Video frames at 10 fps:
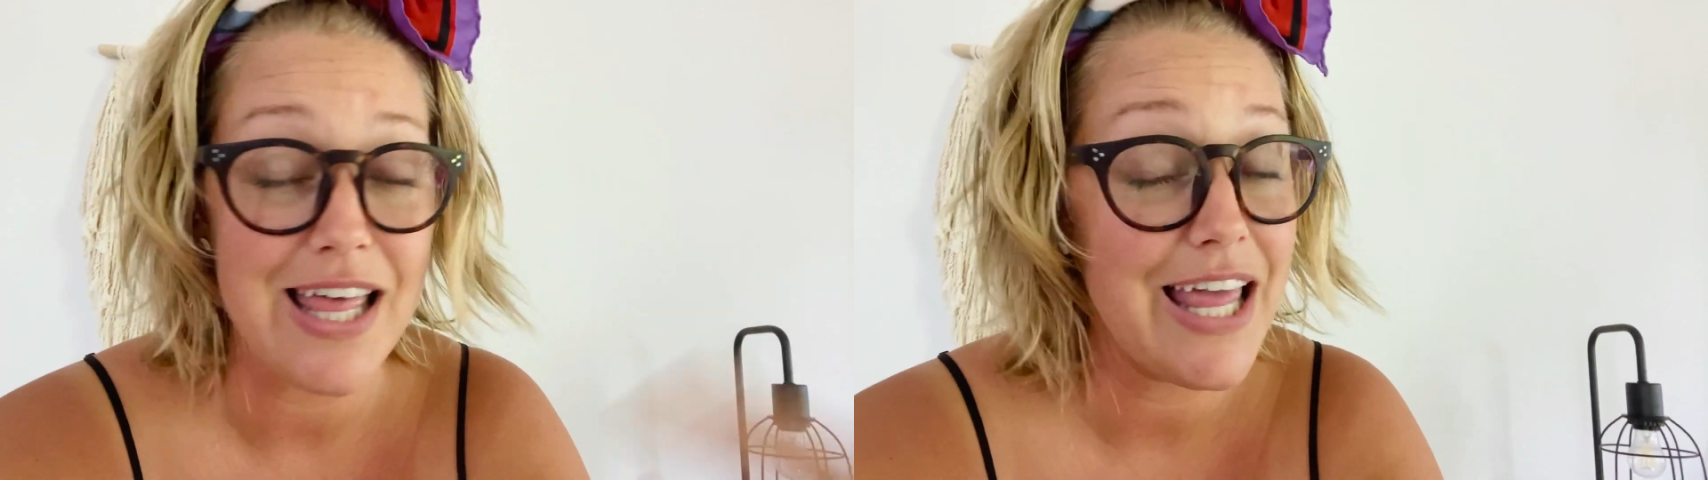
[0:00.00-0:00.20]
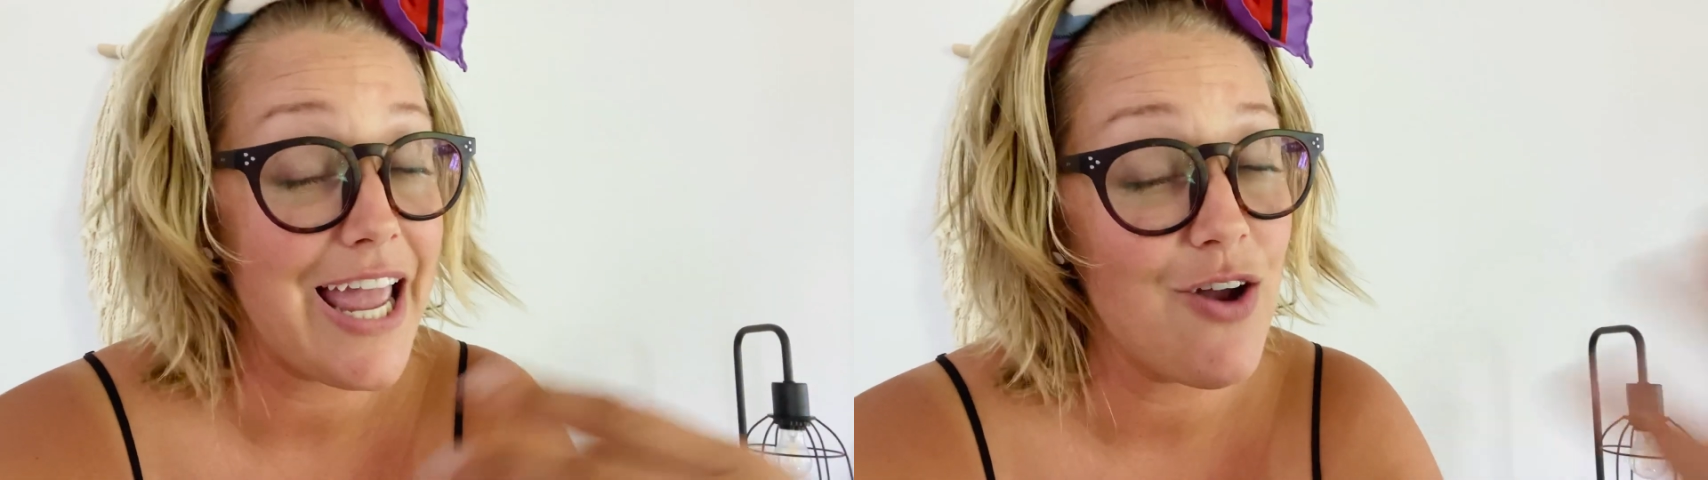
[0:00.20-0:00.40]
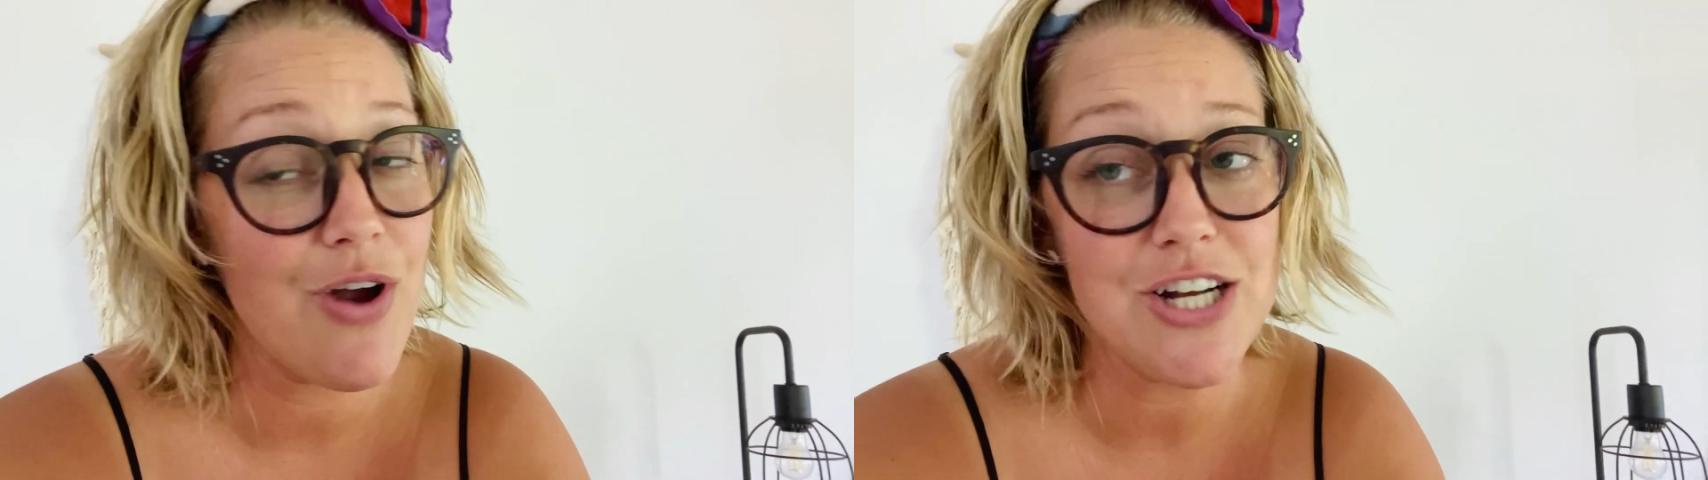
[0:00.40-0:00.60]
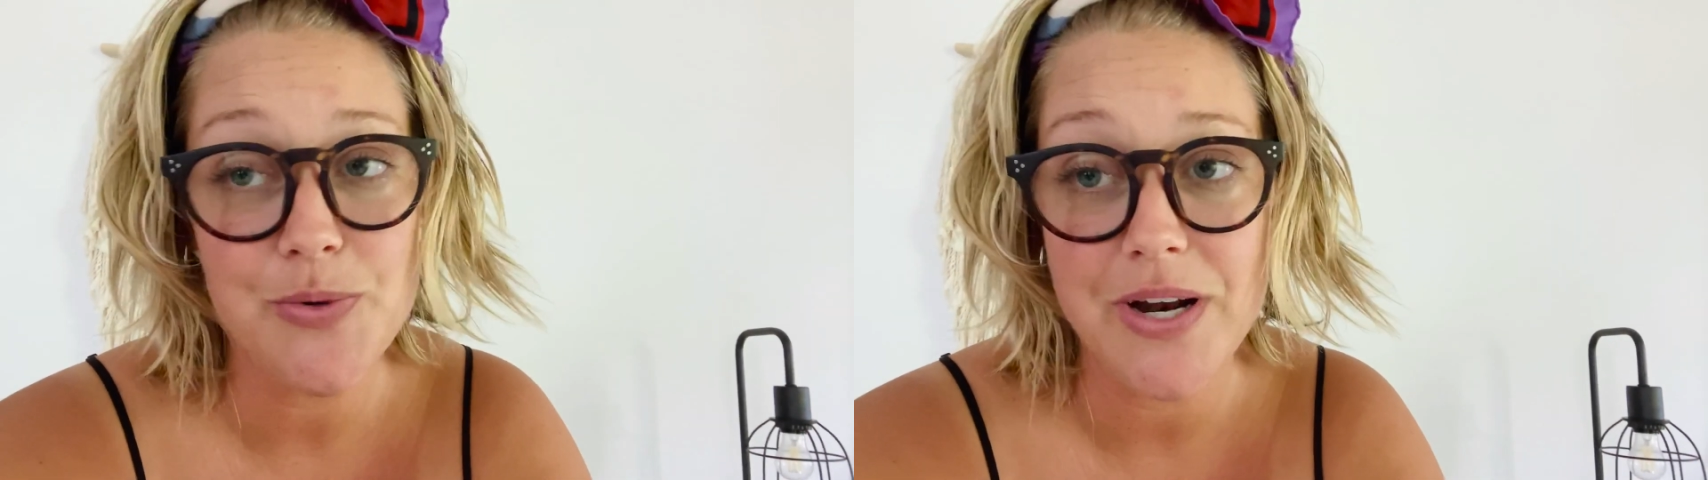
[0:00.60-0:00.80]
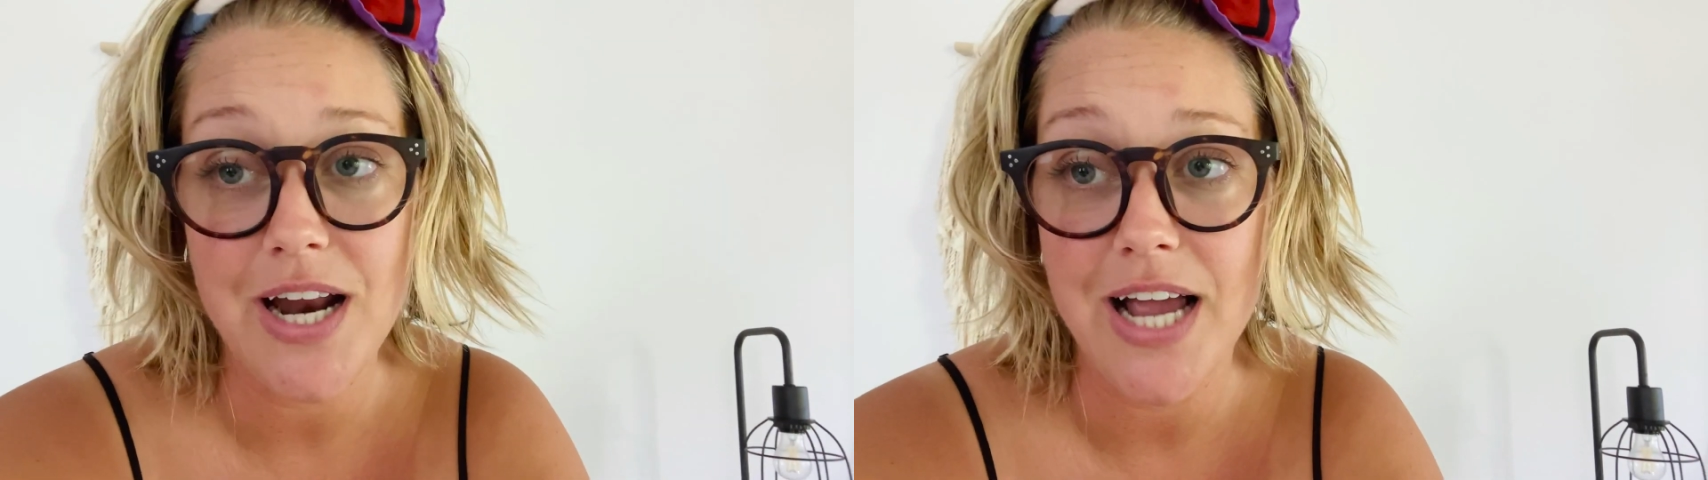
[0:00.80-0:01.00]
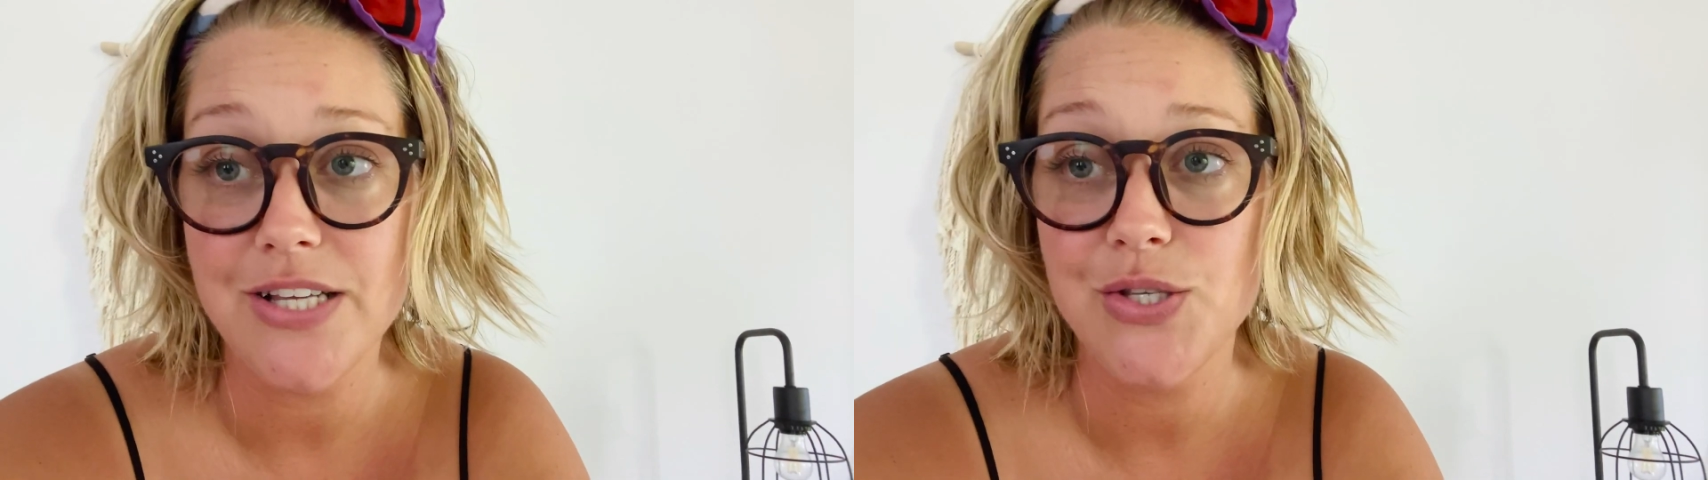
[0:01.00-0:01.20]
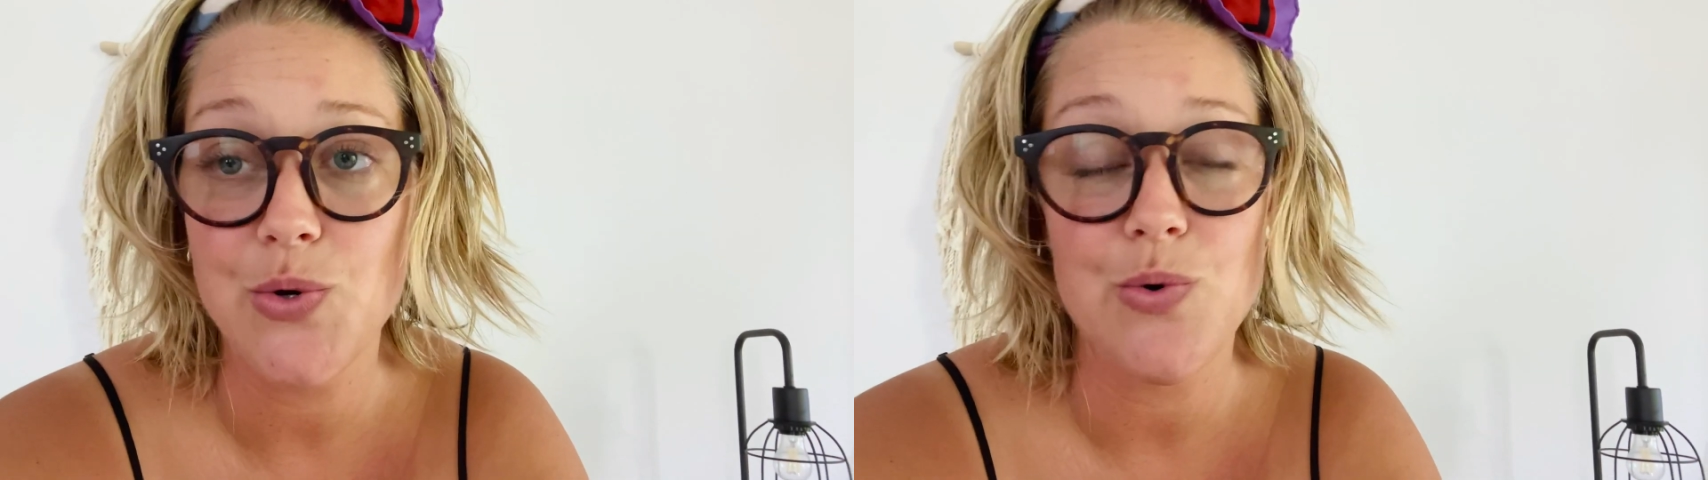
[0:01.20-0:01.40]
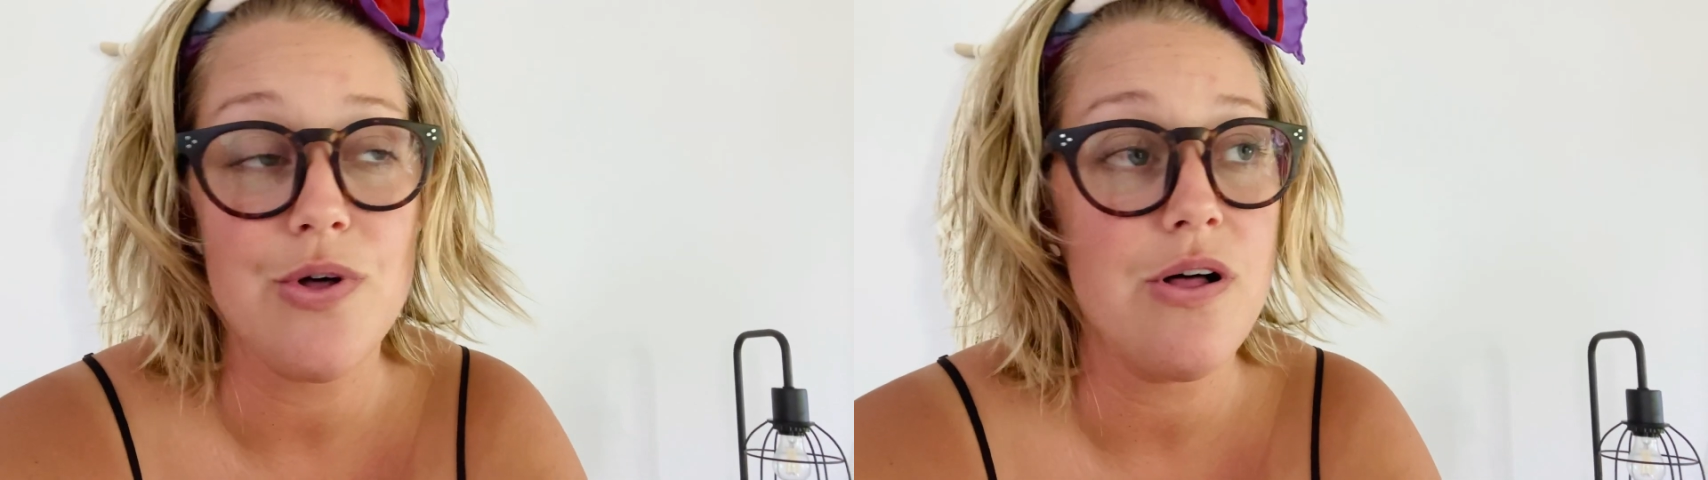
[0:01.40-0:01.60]
Like, I graduated high
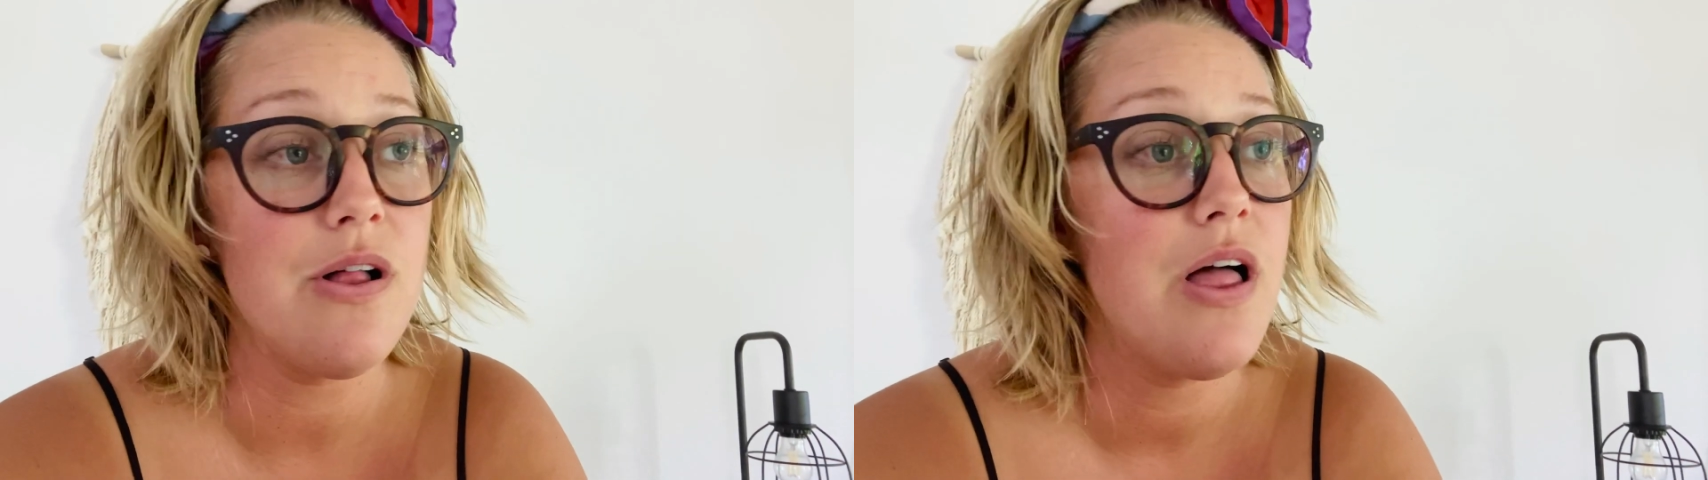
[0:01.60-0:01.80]
school.